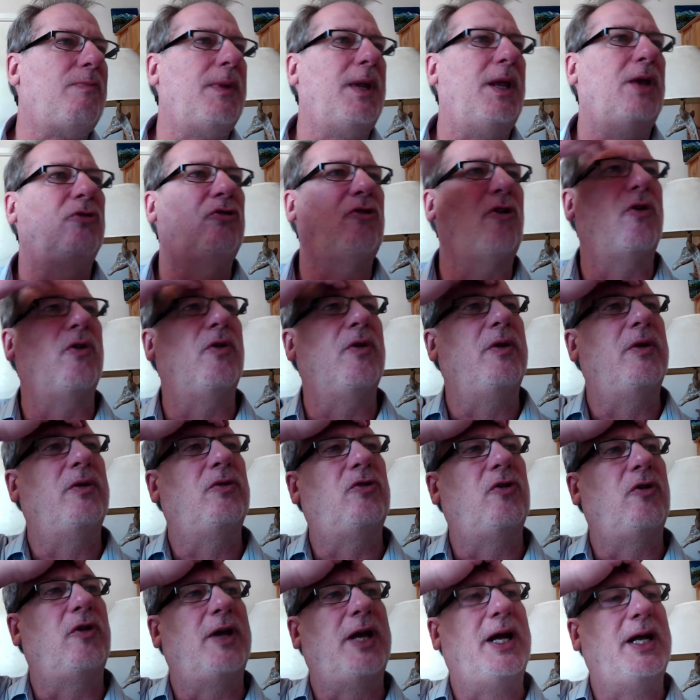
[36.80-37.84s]
so,
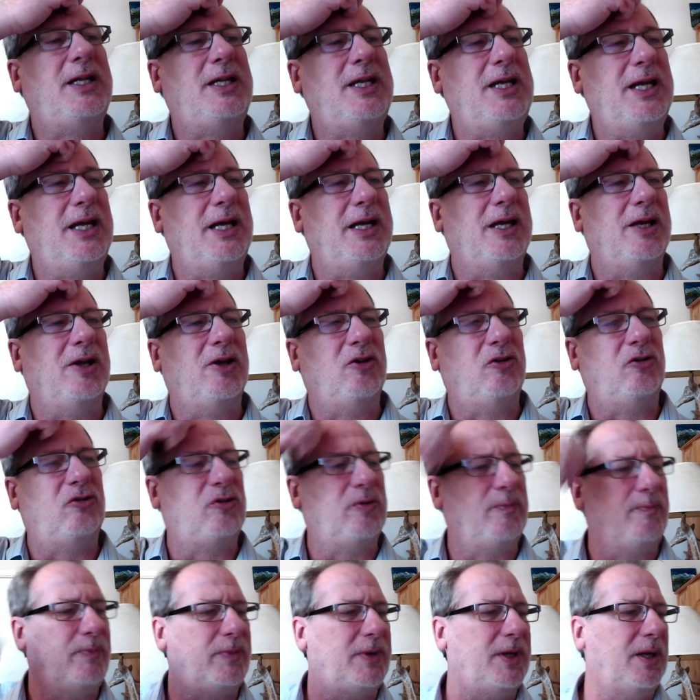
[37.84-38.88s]
so the idea is
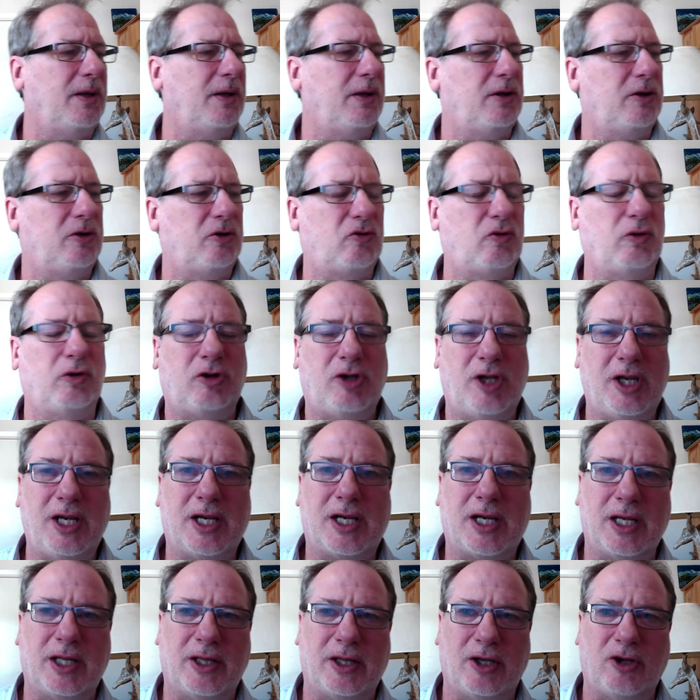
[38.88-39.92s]

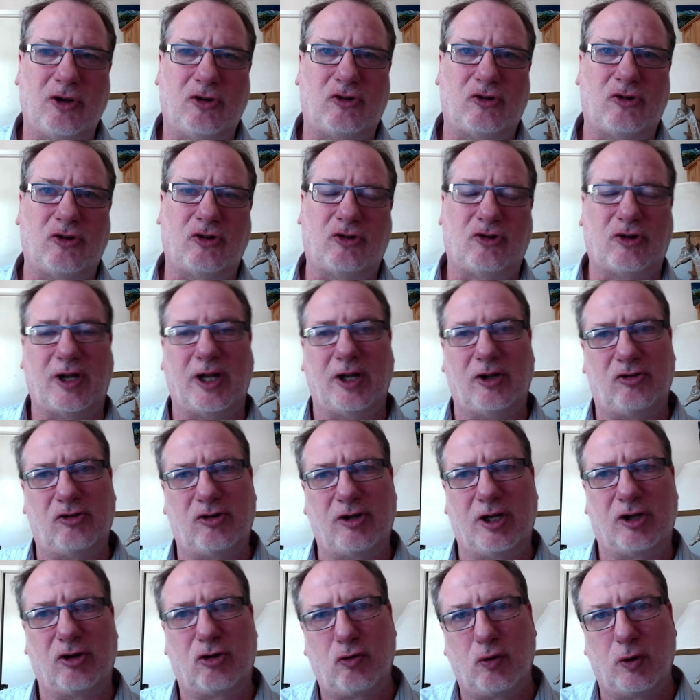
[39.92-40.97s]
critique in this sense
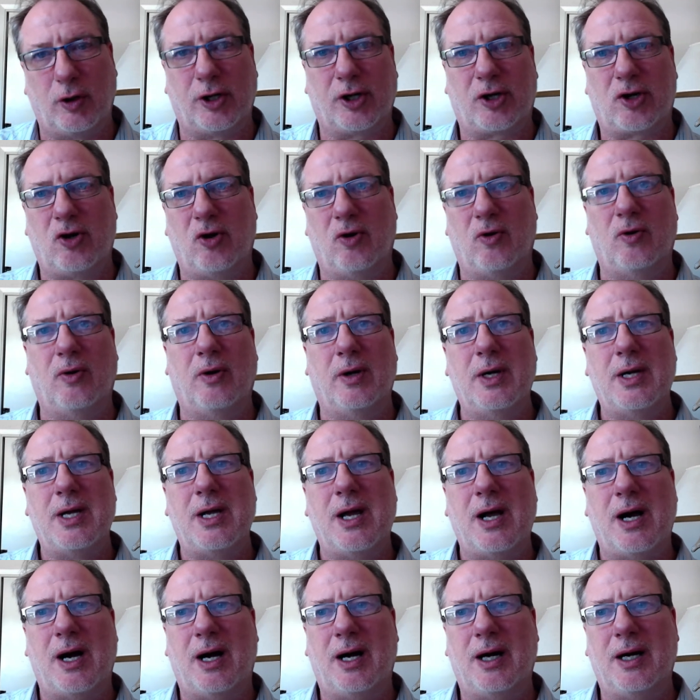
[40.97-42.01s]
and critical.
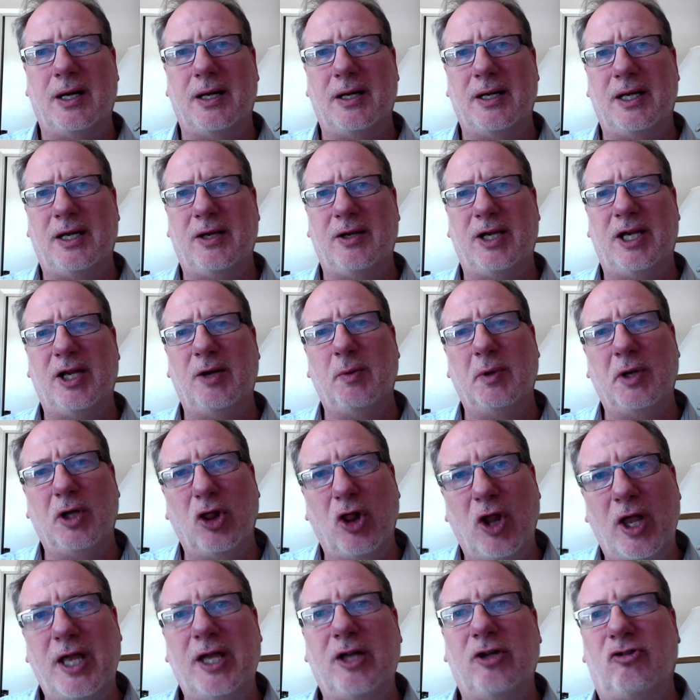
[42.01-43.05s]
Uh, he, he
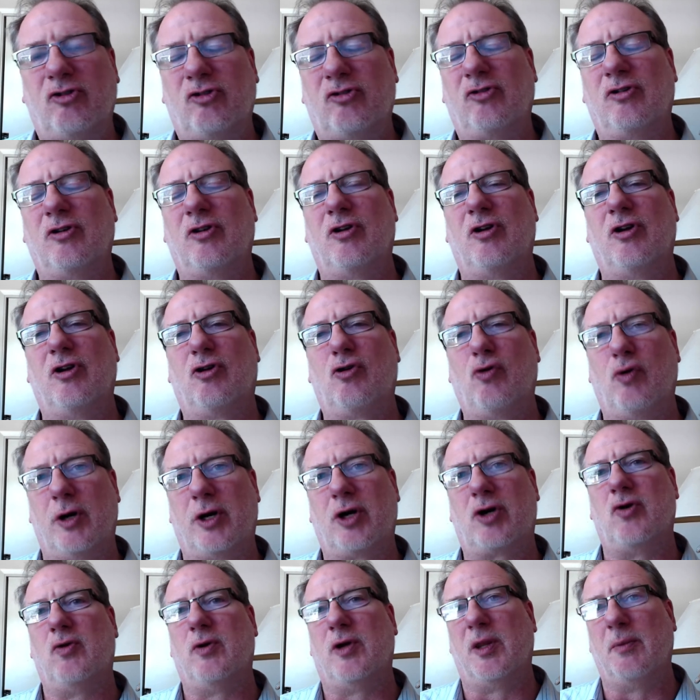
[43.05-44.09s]
relates
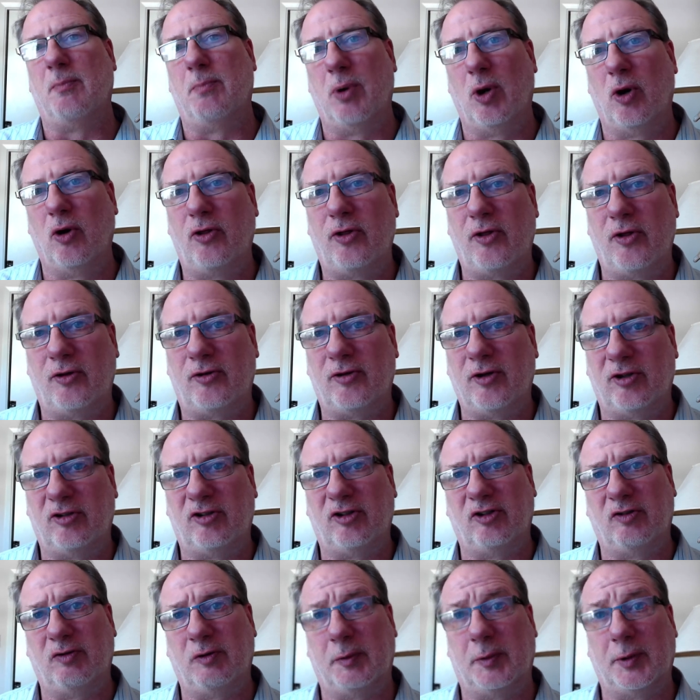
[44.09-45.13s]
critical in both the
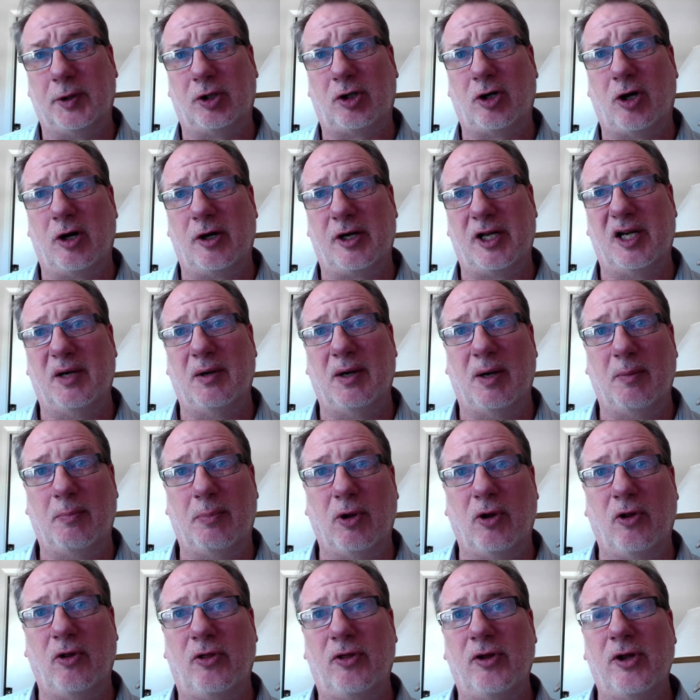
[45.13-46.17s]
senses we've been talking about,
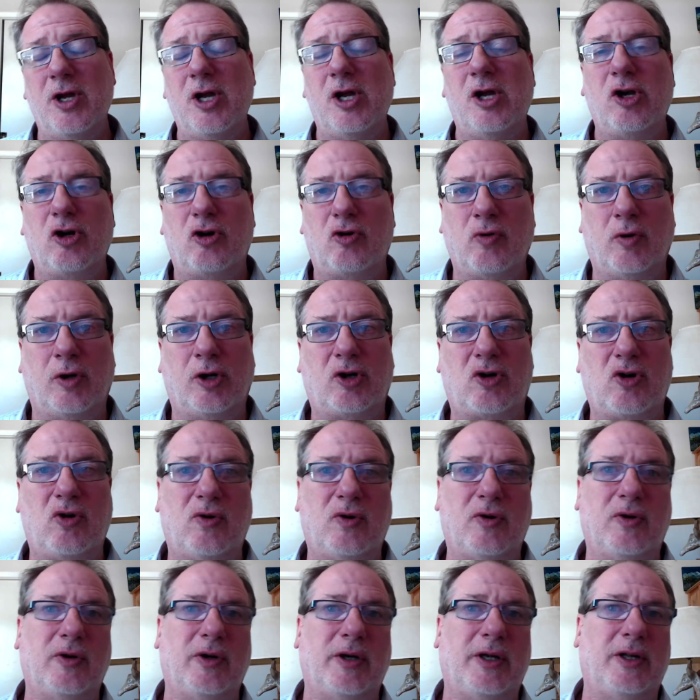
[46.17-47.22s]
both
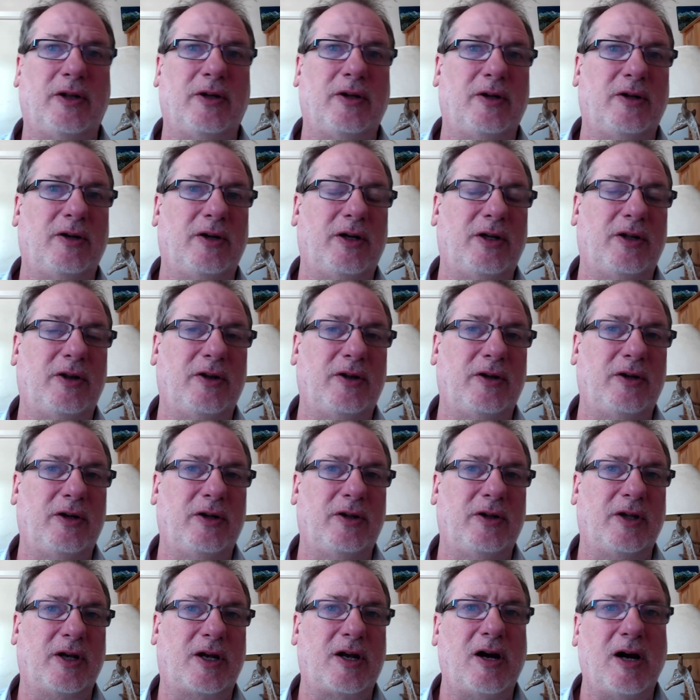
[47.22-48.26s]
critical in the in,
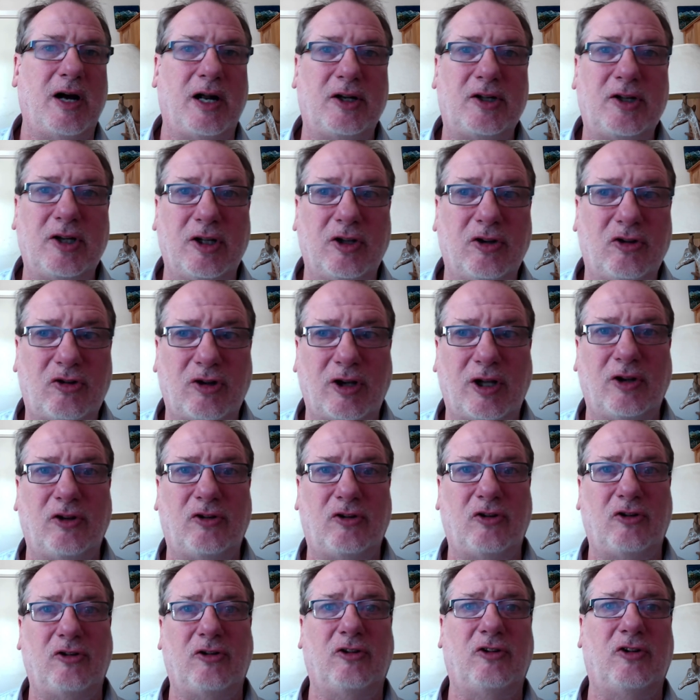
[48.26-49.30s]
in the Kantian sense,
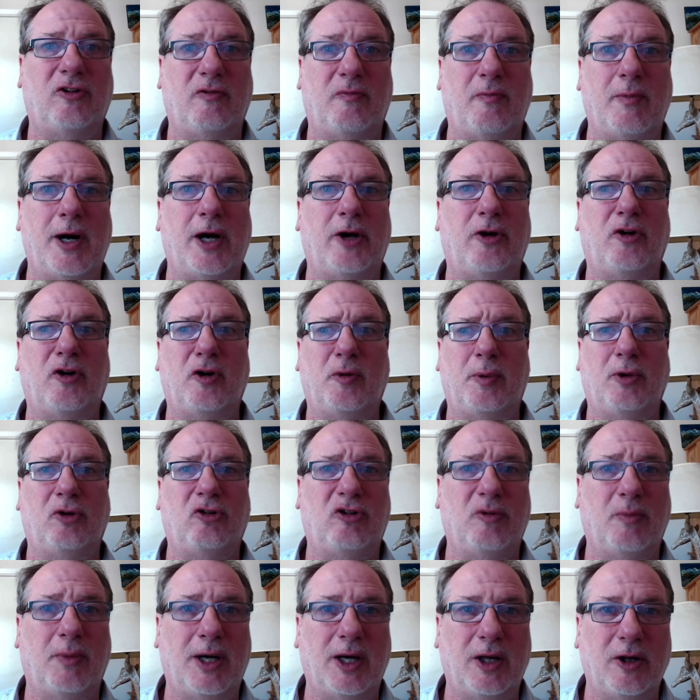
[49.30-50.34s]
the sense of modern
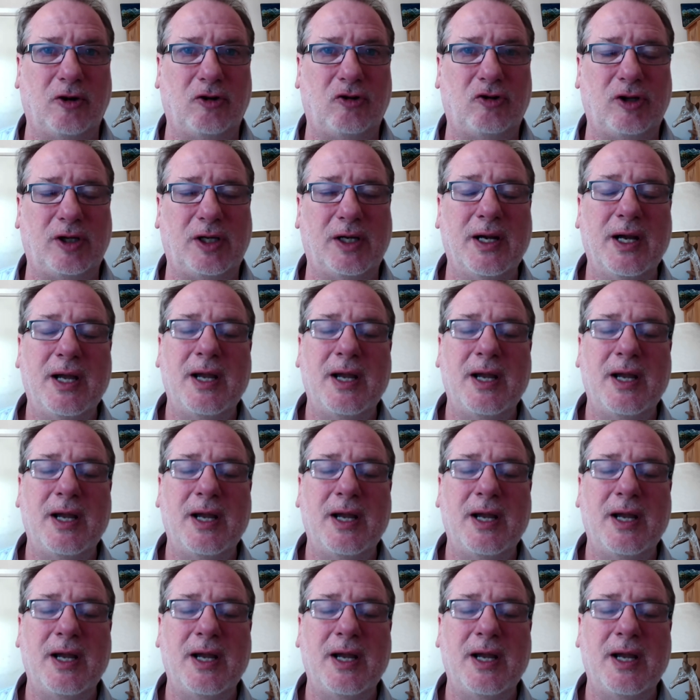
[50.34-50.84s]
epistemology,